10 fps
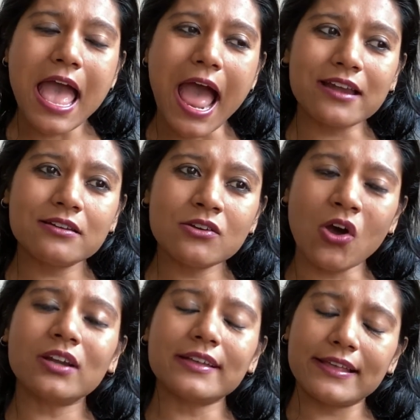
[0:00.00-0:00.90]
and
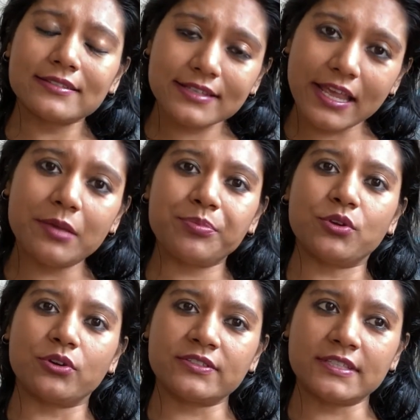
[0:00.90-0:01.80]
not escape
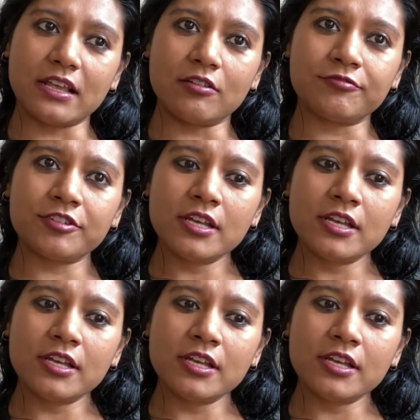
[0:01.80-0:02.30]
yourself.